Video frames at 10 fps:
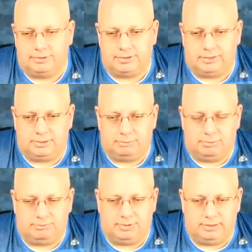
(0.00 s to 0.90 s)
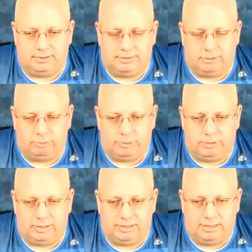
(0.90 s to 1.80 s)
Shallow depth of field, nice
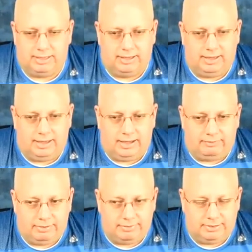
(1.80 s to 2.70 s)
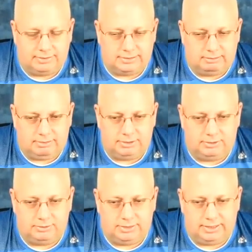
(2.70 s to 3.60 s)
bokeh. How about this? How about
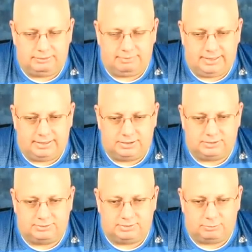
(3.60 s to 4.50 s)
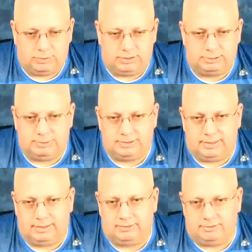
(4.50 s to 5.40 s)
you take advantage of some really
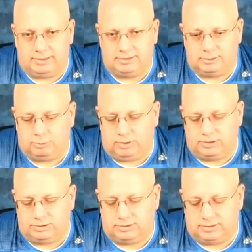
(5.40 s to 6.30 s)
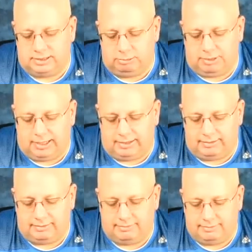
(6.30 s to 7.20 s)
spectacular lens compression, get
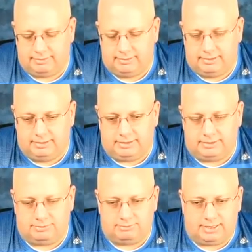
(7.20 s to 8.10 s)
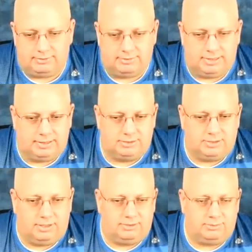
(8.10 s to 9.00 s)
back, take some fascinating
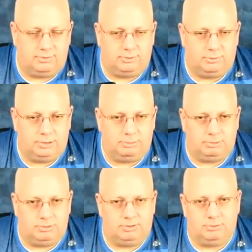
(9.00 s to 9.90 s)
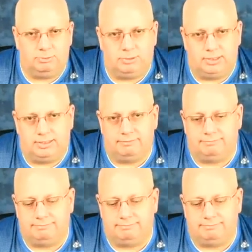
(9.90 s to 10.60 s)
shots with a 300mm f2.8.